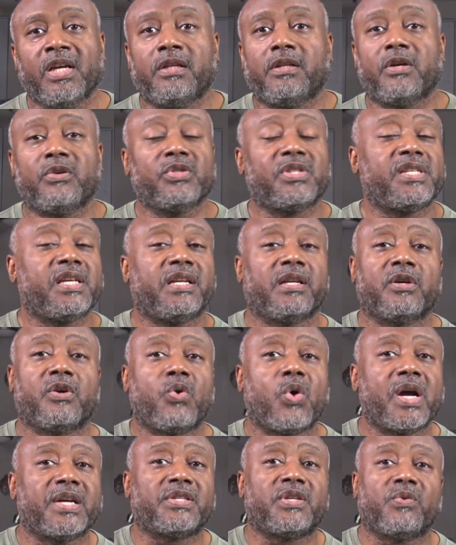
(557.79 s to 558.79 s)
Don't sit and
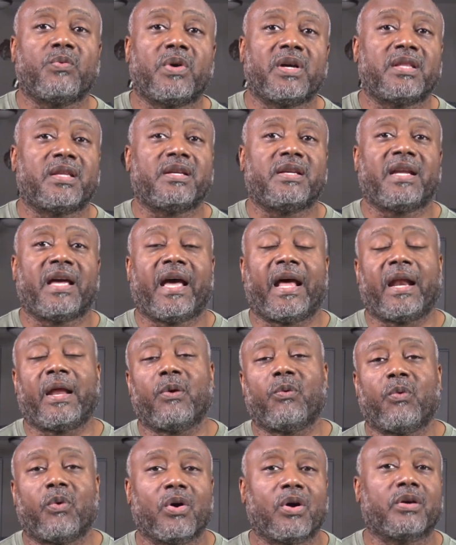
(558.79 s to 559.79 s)
question whether or not
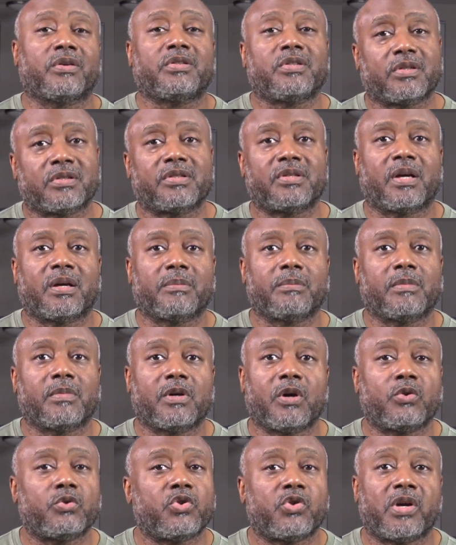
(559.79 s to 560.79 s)
it works or something.
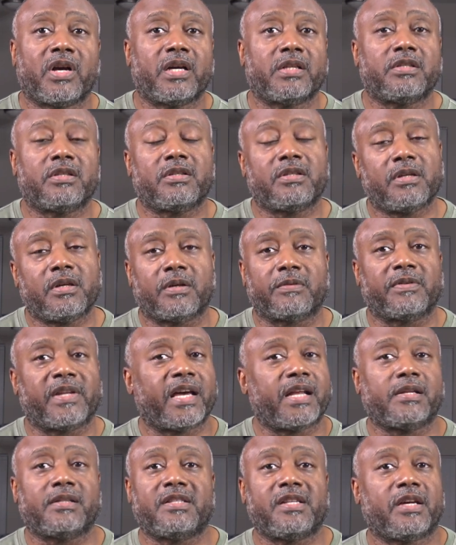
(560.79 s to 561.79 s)
Go try it yourself.
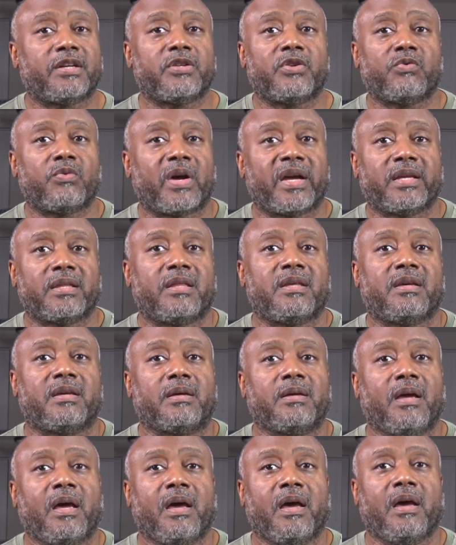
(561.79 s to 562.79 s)
That'll tell you right
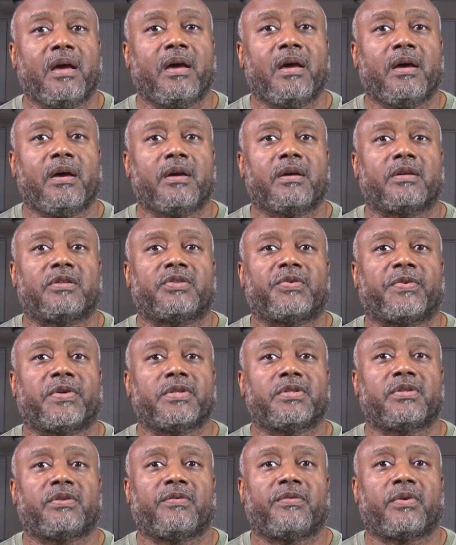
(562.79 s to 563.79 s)
then. Because,
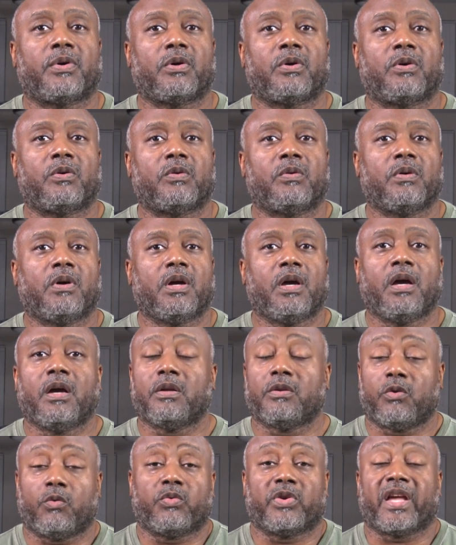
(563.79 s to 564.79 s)
first of all,
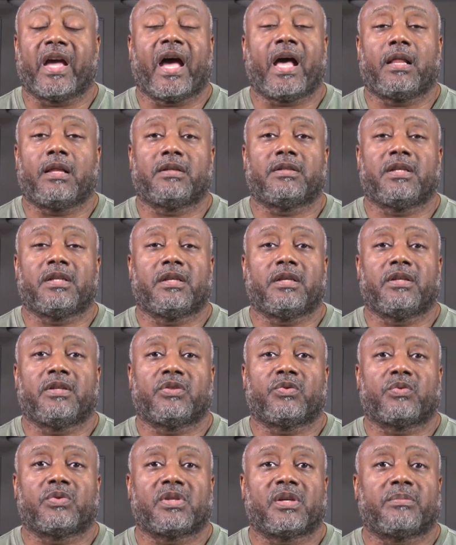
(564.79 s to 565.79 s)
the reality
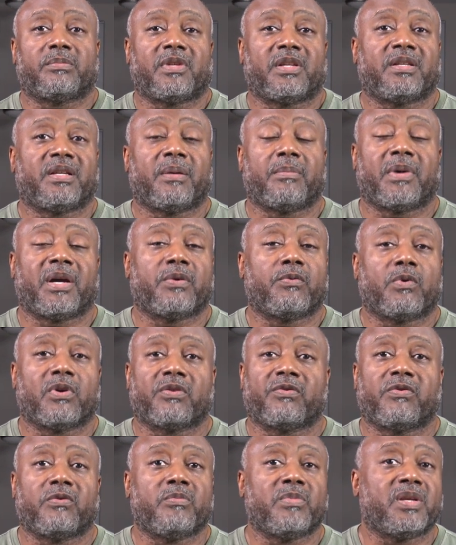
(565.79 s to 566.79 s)
is something that might
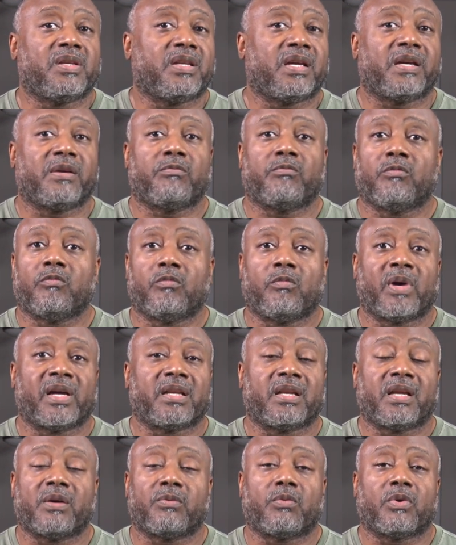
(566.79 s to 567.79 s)
work for me that
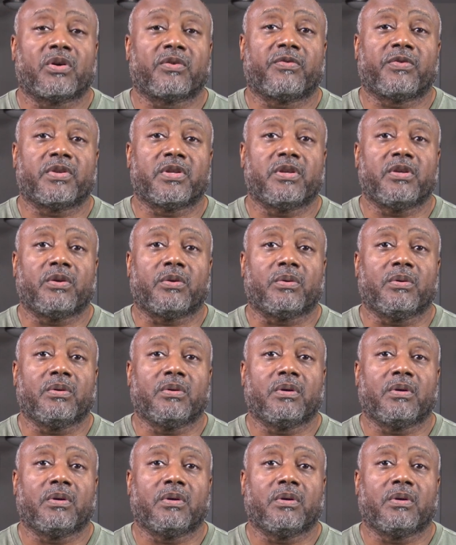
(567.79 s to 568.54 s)
might not work for you.